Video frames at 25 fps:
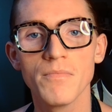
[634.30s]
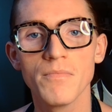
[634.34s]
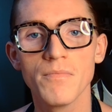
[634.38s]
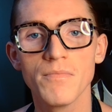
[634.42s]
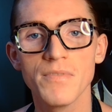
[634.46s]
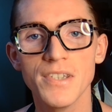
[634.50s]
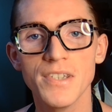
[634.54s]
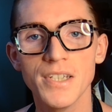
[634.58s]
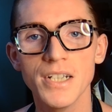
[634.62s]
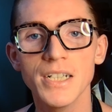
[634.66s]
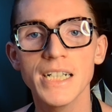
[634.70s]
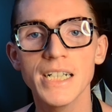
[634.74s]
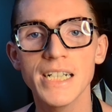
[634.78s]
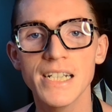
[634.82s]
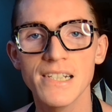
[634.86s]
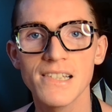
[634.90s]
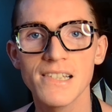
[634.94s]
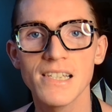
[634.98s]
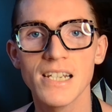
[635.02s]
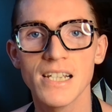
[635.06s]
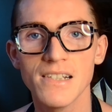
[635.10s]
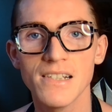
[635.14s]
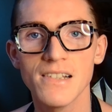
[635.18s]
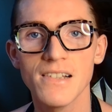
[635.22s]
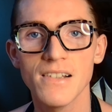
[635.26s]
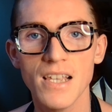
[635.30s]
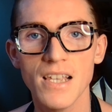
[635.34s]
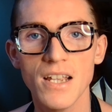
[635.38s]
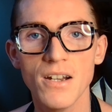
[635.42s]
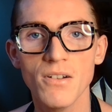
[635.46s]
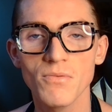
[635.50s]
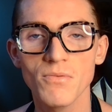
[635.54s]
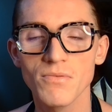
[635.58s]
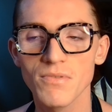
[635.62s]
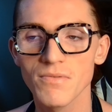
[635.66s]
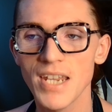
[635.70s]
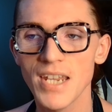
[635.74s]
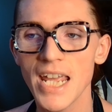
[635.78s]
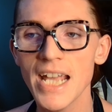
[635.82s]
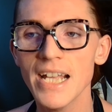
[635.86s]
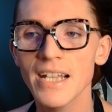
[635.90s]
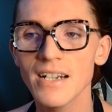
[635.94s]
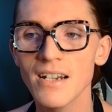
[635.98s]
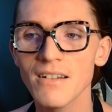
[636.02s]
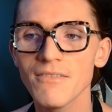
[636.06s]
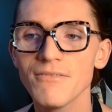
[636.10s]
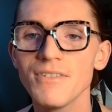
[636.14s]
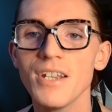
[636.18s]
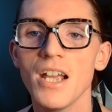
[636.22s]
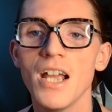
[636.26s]
seriousness. They don't take
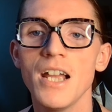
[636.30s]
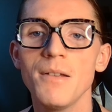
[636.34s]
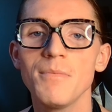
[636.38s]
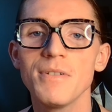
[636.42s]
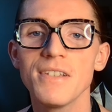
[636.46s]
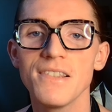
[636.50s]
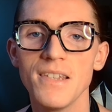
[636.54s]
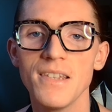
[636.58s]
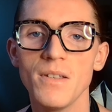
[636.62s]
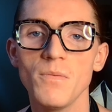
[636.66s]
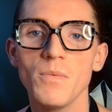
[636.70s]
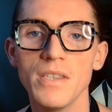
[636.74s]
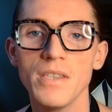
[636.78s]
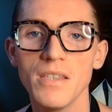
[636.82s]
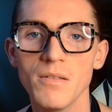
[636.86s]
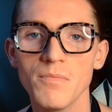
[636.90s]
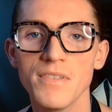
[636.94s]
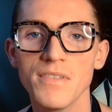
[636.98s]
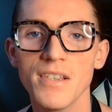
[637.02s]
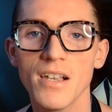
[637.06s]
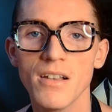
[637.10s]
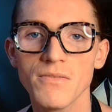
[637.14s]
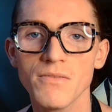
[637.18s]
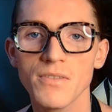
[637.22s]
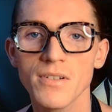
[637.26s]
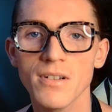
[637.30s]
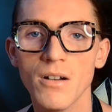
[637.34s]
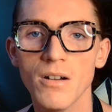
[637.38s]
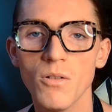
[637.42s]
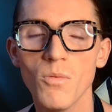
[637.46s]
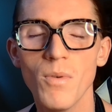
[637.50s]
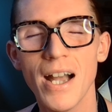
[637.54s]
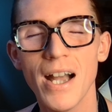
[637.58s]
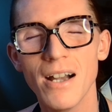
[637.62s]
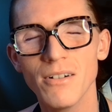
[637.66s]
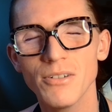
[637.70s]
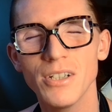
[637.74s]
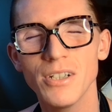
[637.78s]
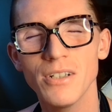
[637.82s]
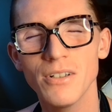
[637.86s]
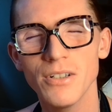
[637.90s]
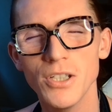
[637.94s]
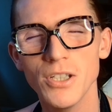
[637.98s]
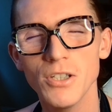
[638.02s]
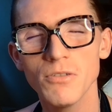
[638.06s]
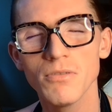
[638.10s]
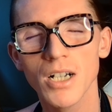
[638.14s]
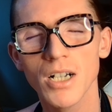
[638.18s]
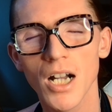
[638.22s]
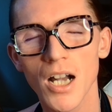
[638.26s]
enough time to sit with themselves and go, wow, you know,
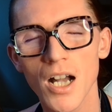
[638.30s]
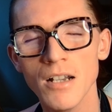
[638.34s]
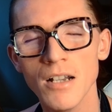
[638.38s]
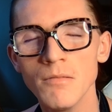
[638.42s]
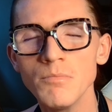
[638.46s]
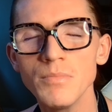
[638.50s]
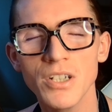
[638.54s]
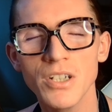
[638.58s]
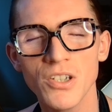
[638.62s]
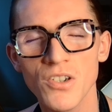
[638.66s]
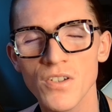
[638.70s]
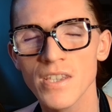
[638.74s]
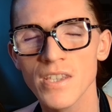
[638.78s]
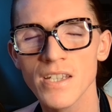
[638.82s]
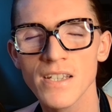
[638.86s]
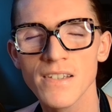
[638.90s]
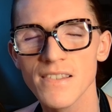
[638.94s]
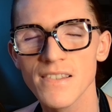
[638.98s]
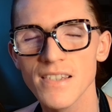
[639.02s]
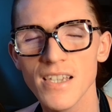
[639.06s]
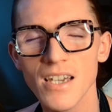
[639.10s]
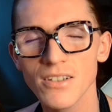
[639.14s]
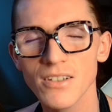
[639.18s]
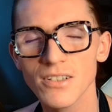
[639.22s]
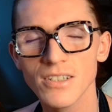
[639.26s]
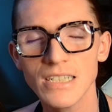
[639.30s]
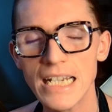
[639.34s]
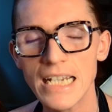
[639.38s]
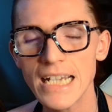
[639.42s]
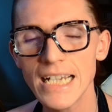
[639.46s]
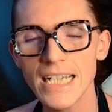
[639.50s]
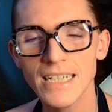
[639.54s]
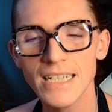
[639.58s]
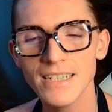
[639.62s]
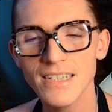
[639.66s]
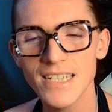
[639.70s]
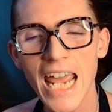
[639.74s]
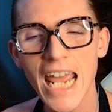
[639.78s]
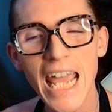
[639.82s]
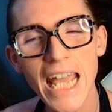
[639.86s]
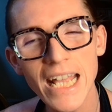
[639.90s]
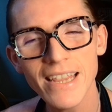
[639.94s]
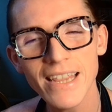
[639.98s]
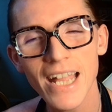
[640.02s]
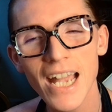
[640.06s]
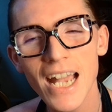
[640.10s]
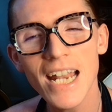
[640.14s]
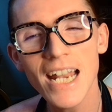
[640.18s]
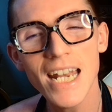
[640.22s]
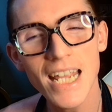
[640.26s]
you accomplished this the other day, take
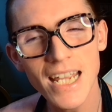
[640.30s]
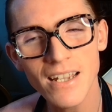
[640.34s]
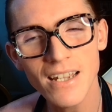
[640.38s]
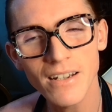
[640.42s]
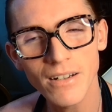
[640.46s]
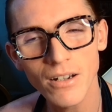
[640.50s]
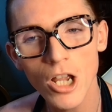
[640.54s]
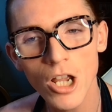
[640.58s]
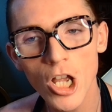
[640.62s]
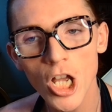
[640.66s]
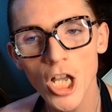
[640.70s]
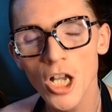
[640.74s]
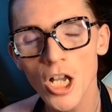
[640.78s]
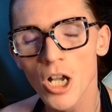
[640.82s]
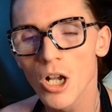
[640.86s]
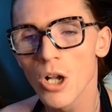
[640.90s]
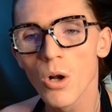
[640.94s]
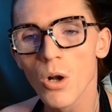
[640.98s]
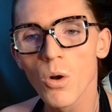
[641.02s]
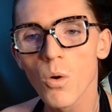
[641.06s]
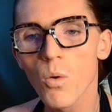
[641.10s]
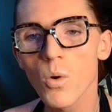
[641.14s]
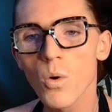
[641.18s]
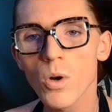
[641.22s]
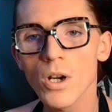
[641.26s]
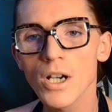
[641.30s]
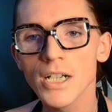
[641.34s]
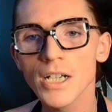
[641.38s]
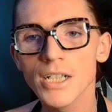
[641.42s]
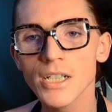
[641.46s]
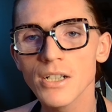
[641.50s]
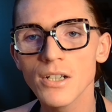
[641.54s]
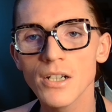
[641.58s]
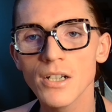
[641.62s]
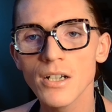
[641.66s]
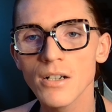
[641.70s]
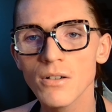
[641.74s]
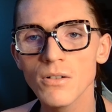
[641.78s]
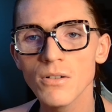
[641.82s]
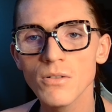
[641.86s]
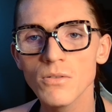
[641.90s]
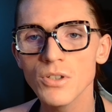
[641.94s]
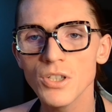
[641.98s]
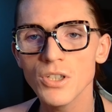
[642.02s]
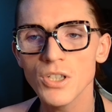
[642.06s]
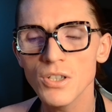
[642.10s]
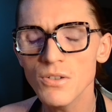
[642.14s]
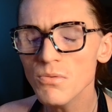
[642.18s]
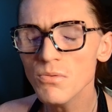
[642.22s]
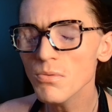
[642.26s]
that in. Or, you know,
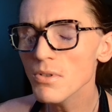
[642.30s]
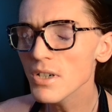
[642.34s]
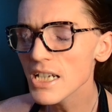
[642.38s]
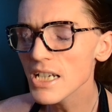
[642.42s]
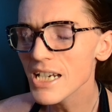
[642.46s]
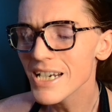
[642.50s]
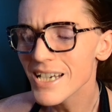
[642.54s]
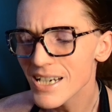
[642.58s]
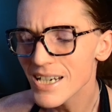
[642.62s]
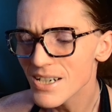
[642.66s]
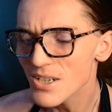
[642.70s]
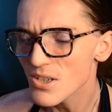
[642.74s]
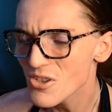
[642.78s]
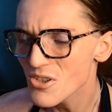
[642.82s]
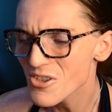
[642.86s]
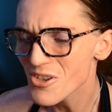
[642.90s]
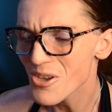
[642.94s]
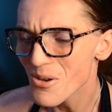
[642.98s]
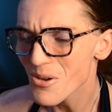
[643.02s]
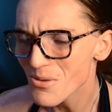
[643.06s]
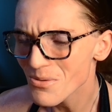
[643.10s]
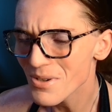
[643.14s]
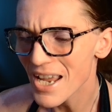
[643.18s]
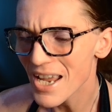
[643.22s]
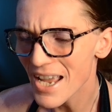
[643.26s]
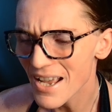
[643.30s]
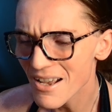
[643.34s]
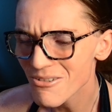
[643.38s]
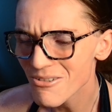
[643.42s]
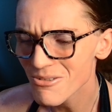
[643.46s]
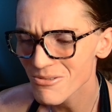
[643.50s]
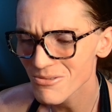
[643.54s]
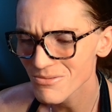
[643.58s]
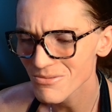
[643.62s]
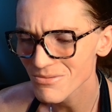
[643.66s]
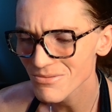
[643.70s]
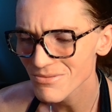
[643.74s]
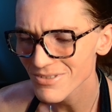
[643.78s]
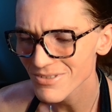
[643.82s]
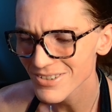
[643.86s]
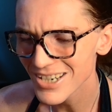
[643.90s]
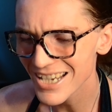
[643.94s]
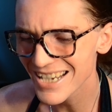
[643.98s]
you really need to slow down.